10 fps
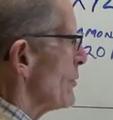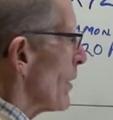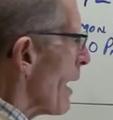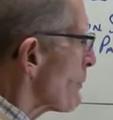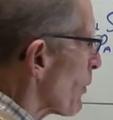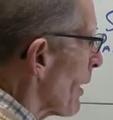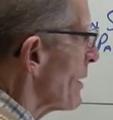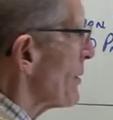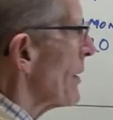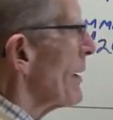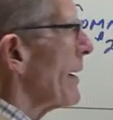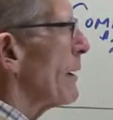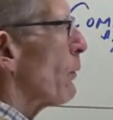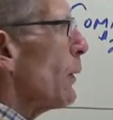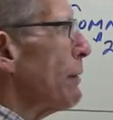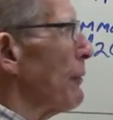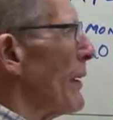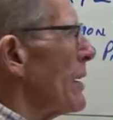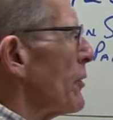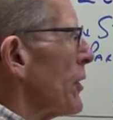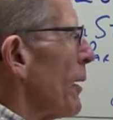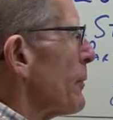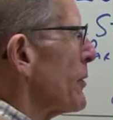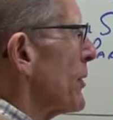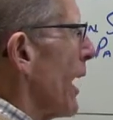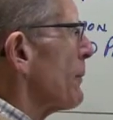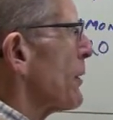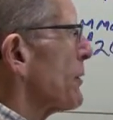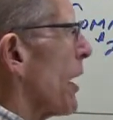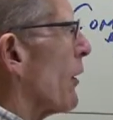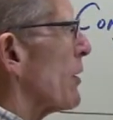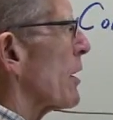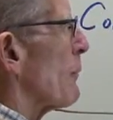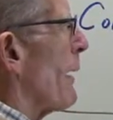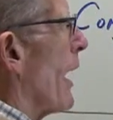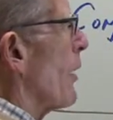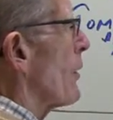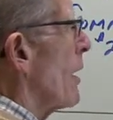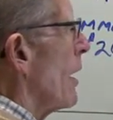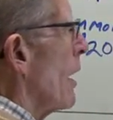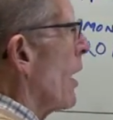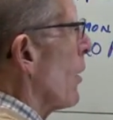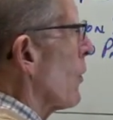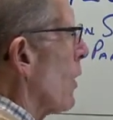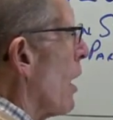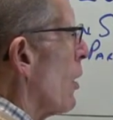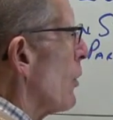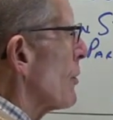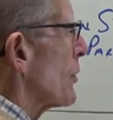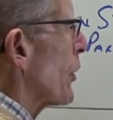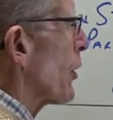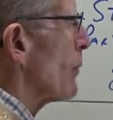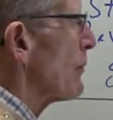chapter 18, we finished up the chapter talking about long term